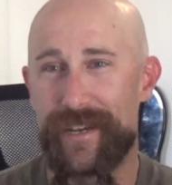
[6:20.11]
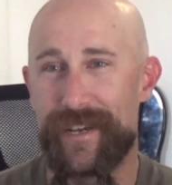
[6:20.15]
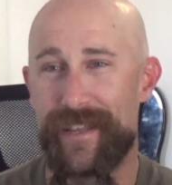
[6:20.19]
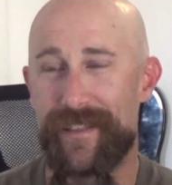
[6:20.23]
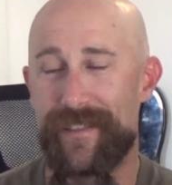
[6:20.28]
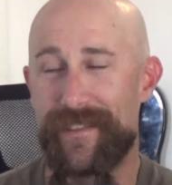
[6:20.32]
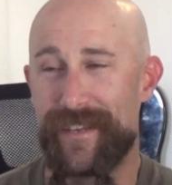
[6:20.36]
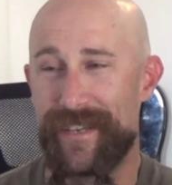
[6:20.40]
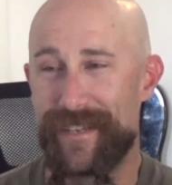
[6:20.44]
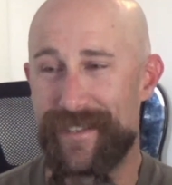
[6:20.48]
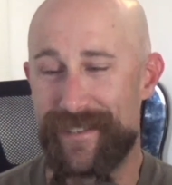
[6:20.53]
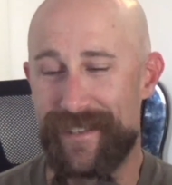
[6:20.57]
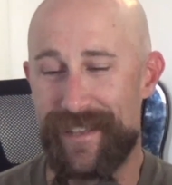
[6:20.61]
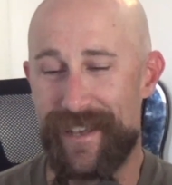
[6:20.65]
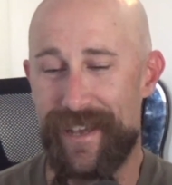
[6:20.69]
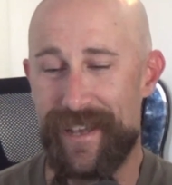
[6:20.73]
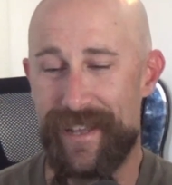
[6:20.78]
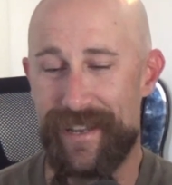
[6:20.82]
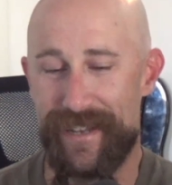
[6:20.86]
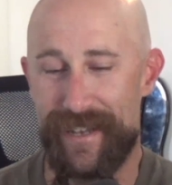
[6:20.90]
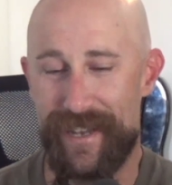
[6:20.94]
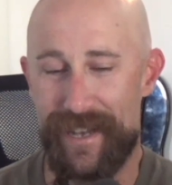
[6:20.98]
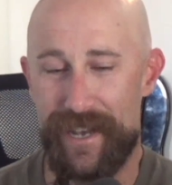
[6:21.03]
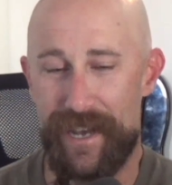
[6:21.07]
I think
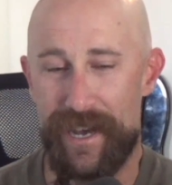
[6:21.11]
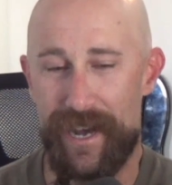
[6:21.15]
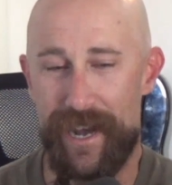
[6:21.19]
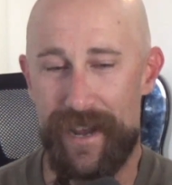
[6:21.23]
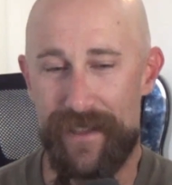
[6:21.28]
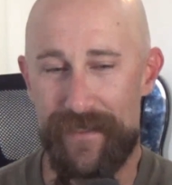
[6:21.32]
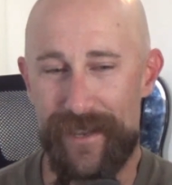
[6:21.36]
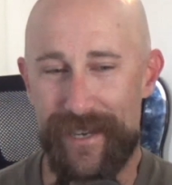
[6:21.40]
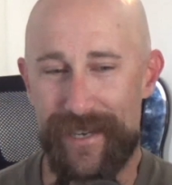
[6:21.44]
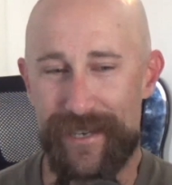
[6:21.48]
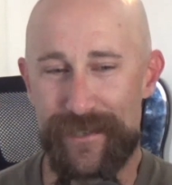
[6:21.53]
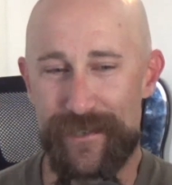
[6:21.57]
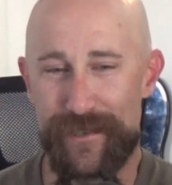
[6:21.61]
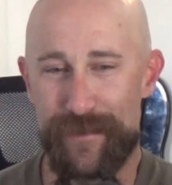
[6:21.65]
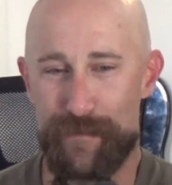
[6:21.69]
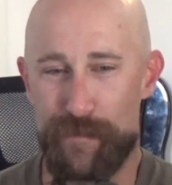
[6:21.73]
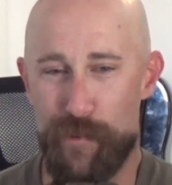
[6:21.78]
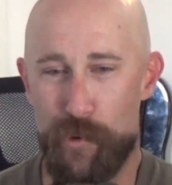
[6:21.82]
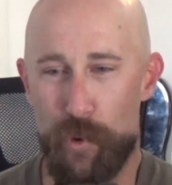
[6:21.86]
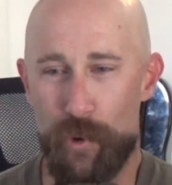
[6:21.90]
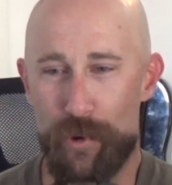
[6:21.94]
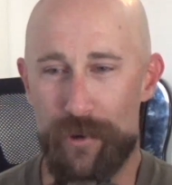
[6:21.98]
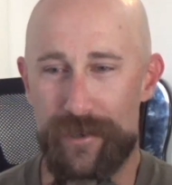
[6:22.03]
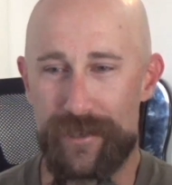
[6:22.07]
that I think it's
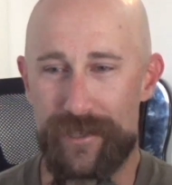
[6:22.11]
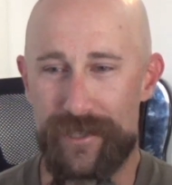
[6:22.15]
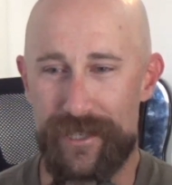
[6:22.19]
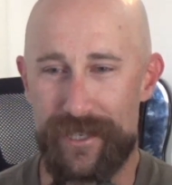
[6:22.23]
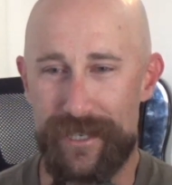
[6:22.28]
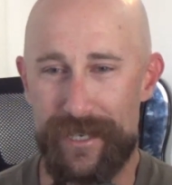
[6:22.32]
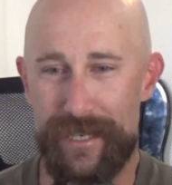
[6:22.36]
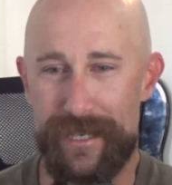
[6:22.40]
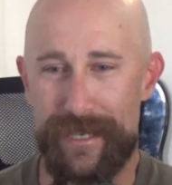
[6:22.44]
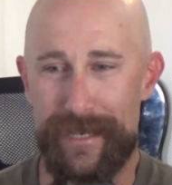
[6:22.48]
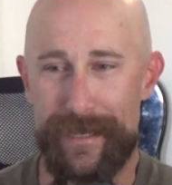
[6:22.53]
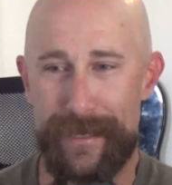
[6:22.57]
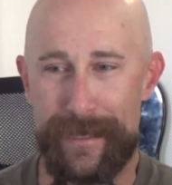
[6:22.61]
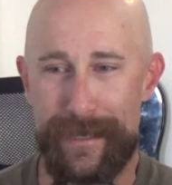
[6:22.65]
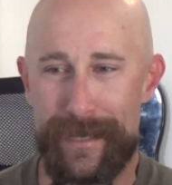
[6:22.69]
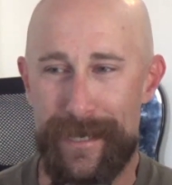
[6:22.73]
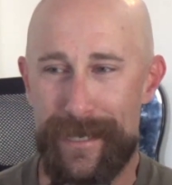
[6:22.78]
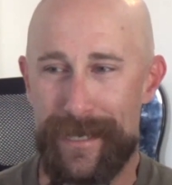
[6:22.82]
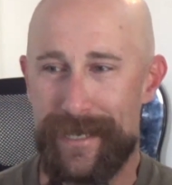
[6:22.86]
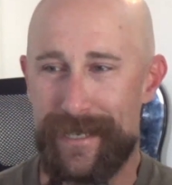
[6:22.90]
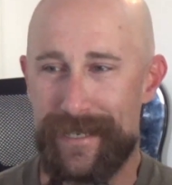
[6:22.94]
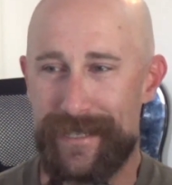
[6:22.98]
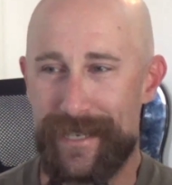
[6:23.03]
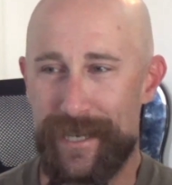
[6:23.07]
important to
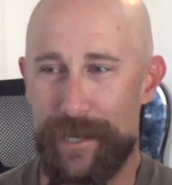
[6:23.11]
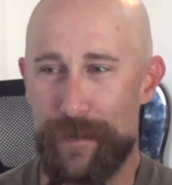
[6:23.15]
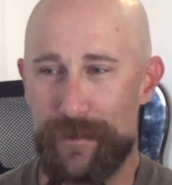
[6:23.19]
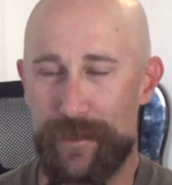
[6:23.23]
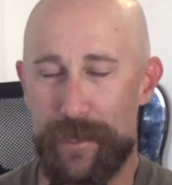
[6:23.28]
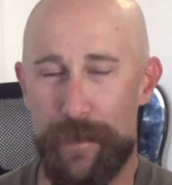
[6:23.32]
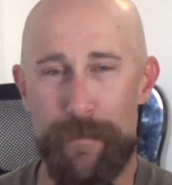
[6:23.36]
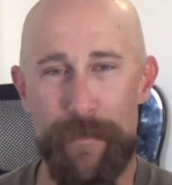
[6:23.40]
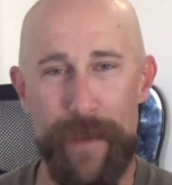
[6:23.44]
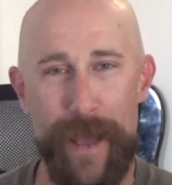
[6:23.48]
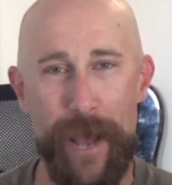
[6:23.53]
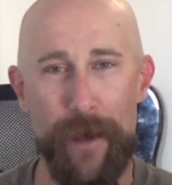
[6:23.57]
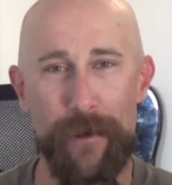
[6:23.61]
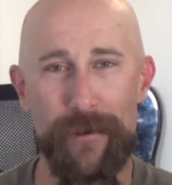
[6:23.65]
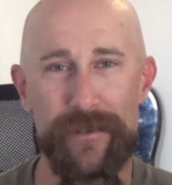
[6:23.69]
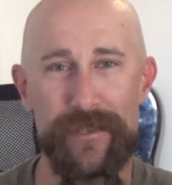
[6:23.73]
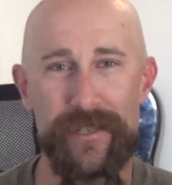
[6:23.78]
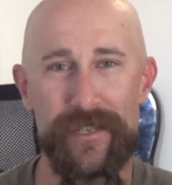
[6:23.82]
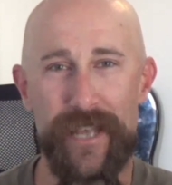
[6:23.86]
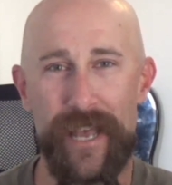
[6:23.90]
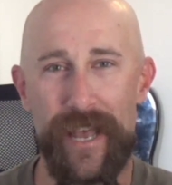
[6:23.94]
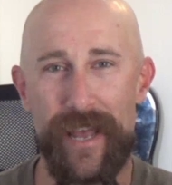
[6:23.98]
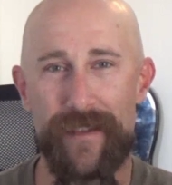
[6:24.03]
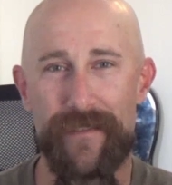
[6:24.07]
you know to balance
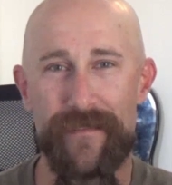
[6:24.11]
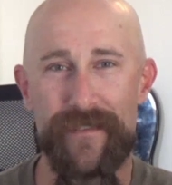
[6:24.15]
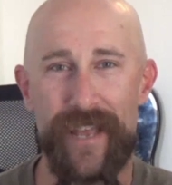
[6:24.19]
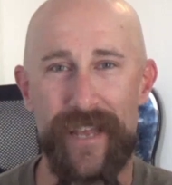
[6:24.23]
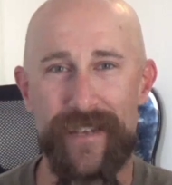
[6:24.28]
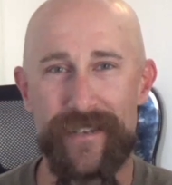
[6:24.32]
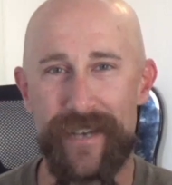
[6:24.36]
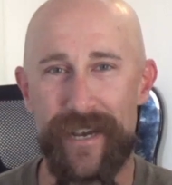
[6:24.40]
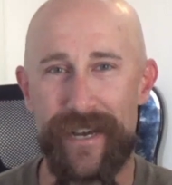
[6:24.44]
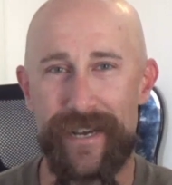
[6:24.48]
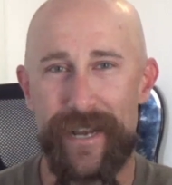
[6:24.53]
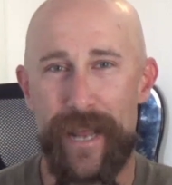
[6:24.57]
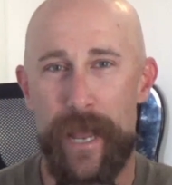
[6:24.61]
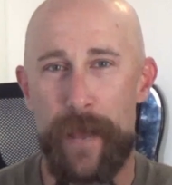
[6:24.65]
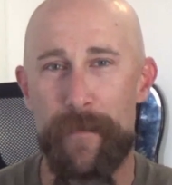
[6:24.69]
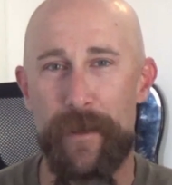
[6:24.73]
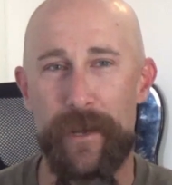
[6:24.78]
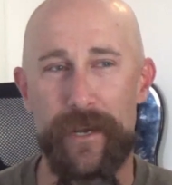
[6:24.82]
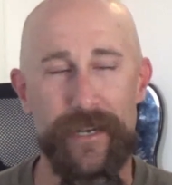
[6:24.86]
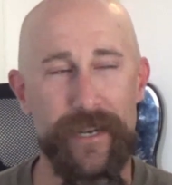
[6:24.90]
that that dynamic.